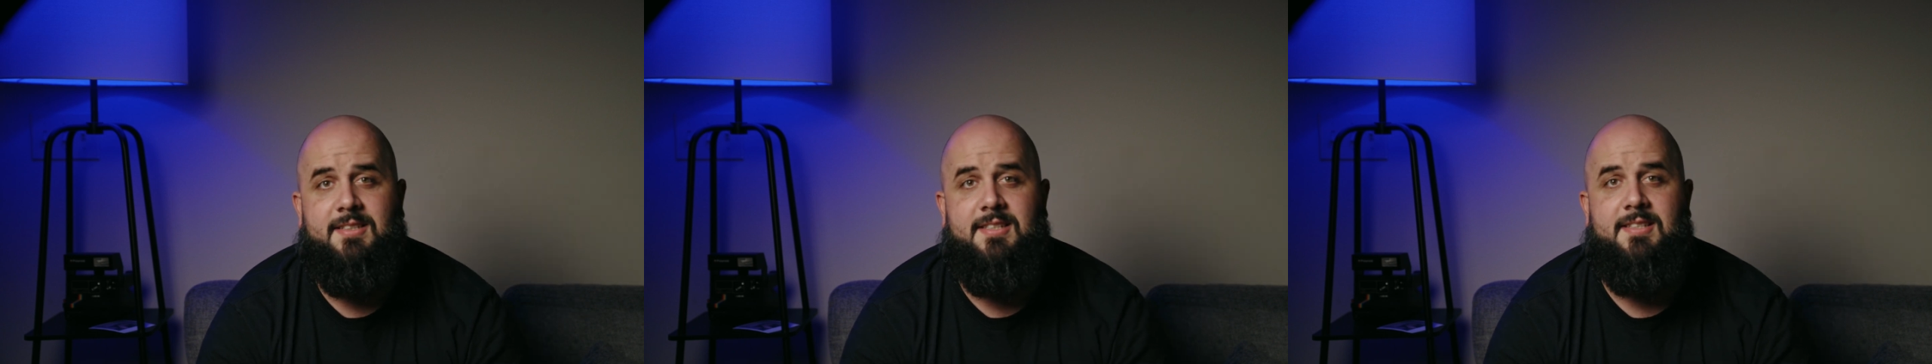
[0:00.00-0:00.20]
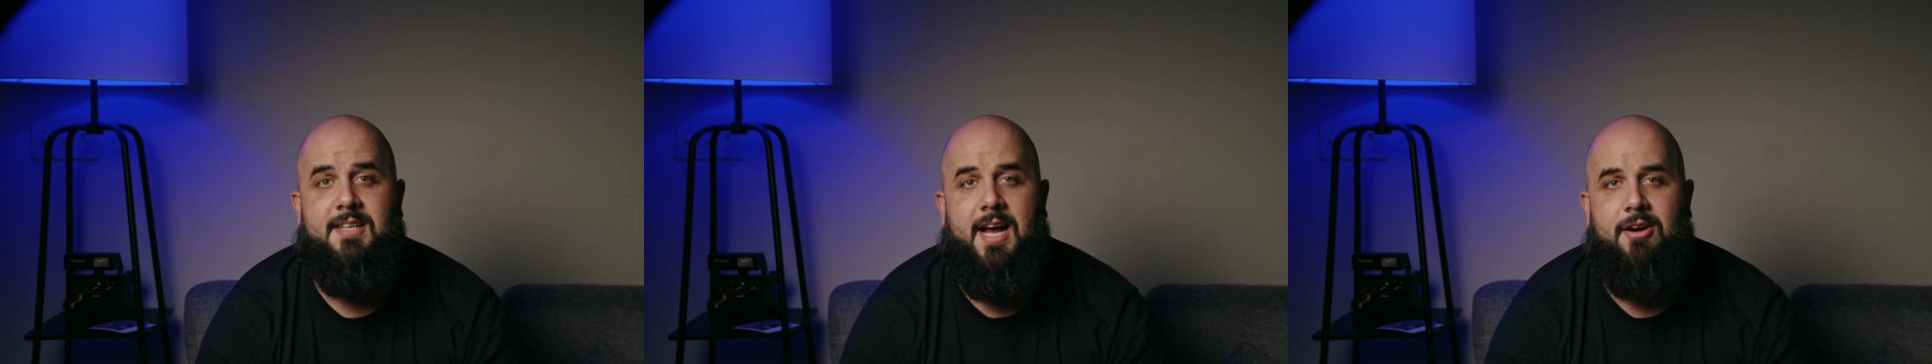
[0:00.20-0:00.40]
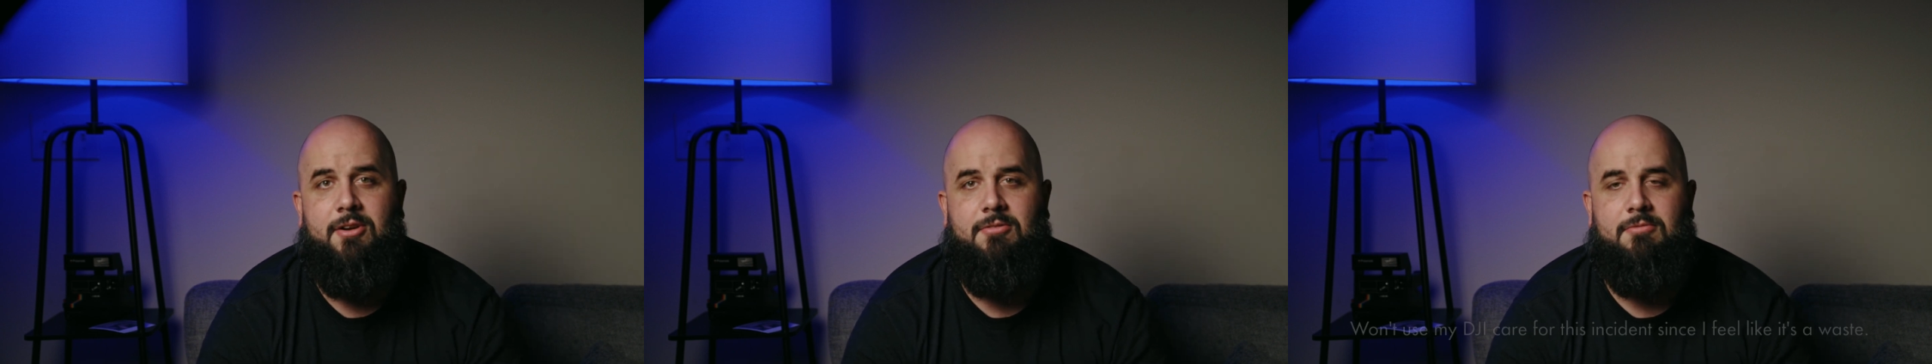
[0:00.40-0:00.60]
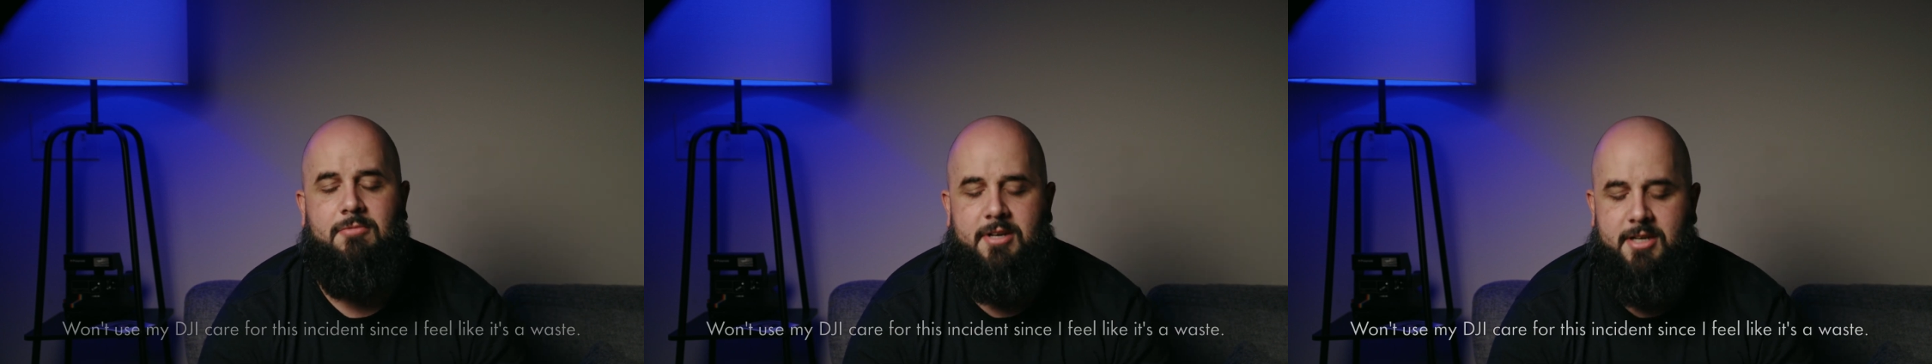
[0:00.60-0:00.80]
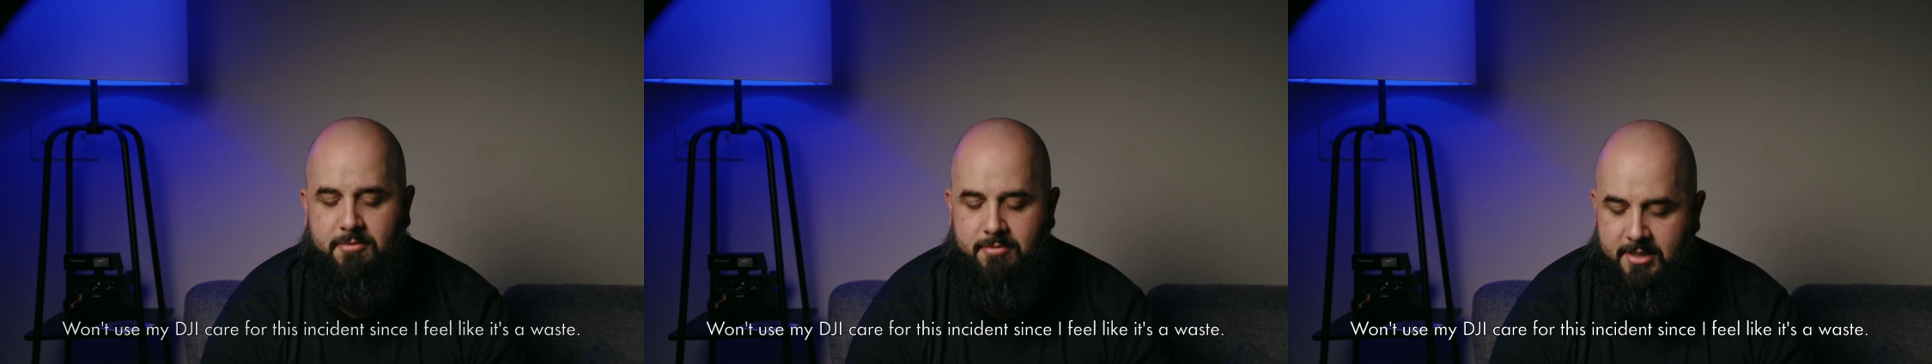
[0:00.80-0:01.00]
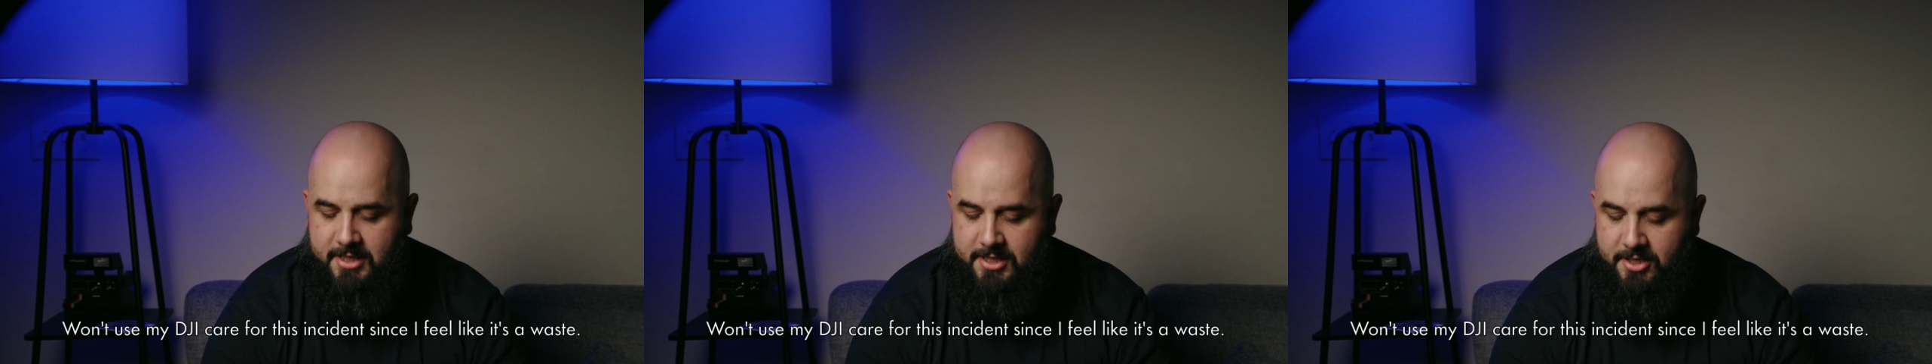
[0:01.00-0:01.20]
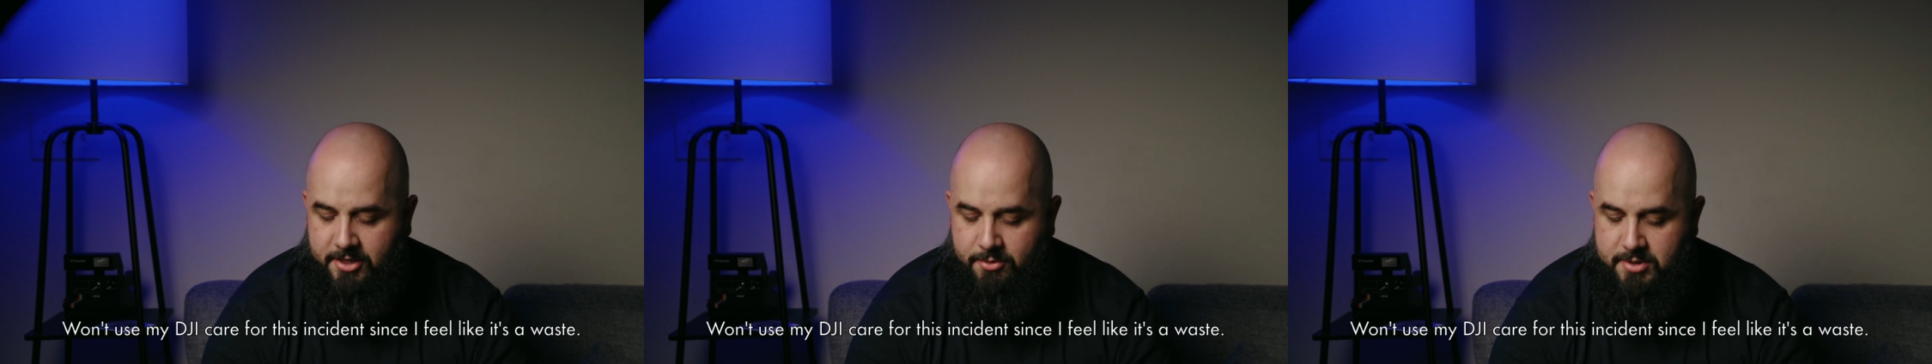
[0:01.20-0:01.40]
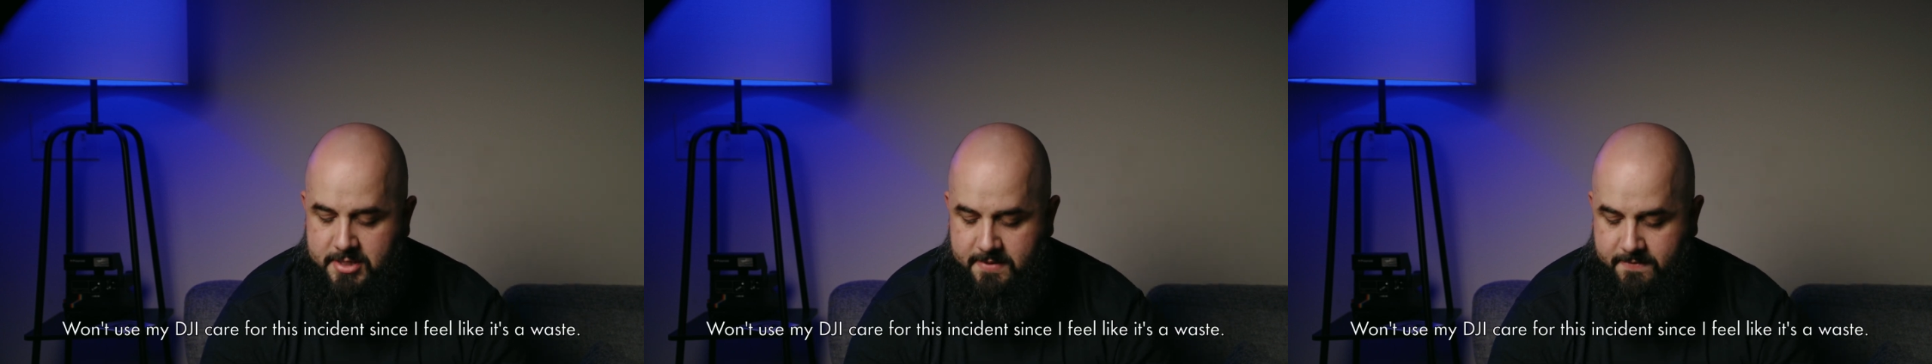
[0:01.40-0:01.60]
since I don't want to really
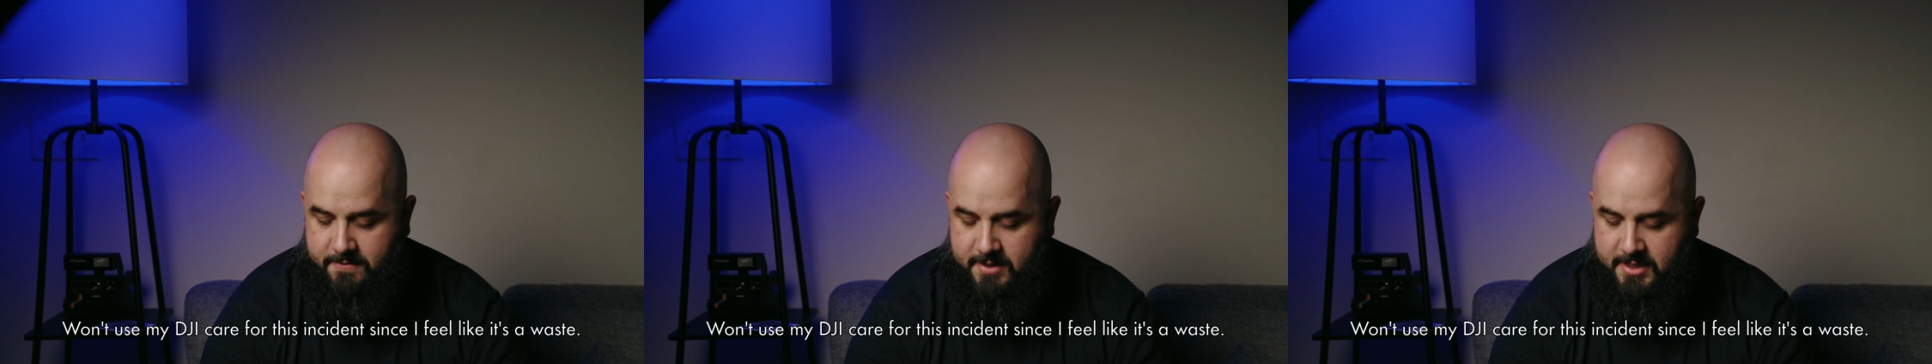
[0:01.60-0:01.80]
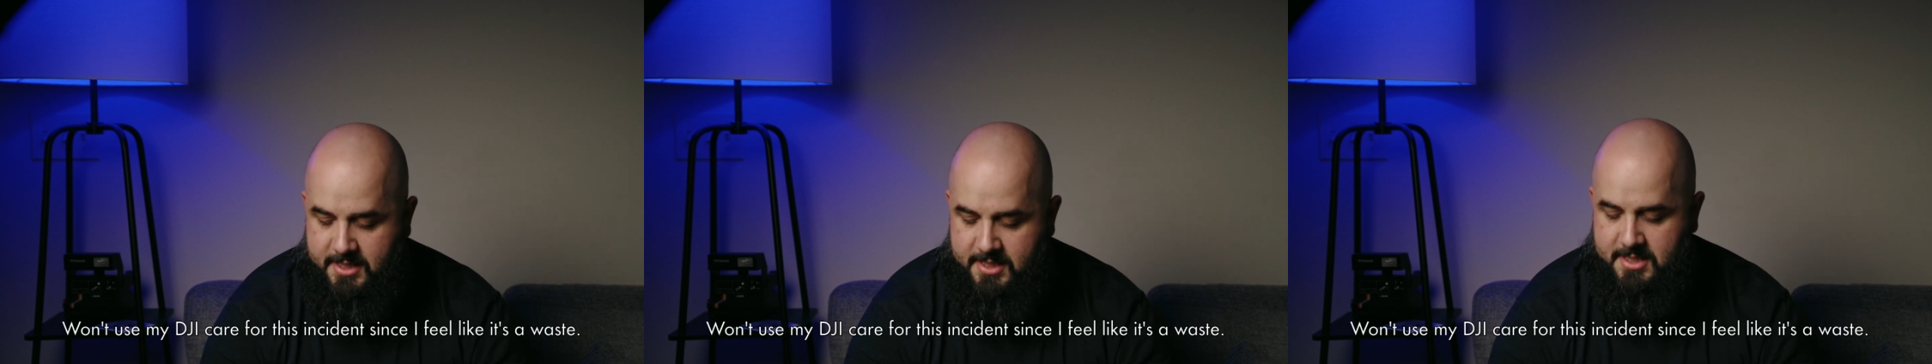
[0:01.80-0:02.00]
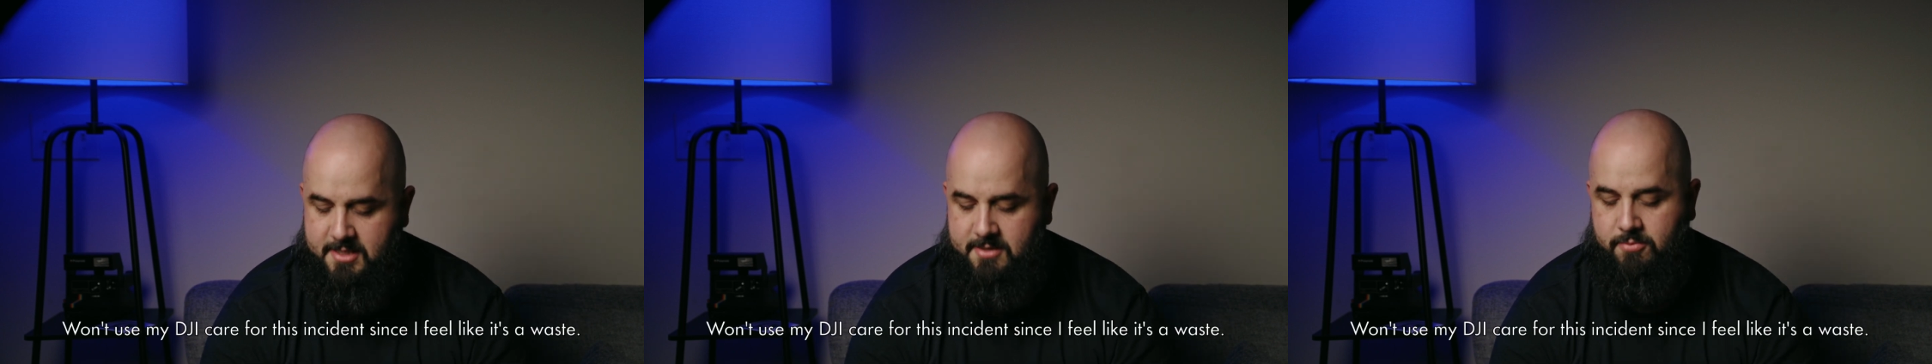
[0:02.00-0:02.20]
use it for this,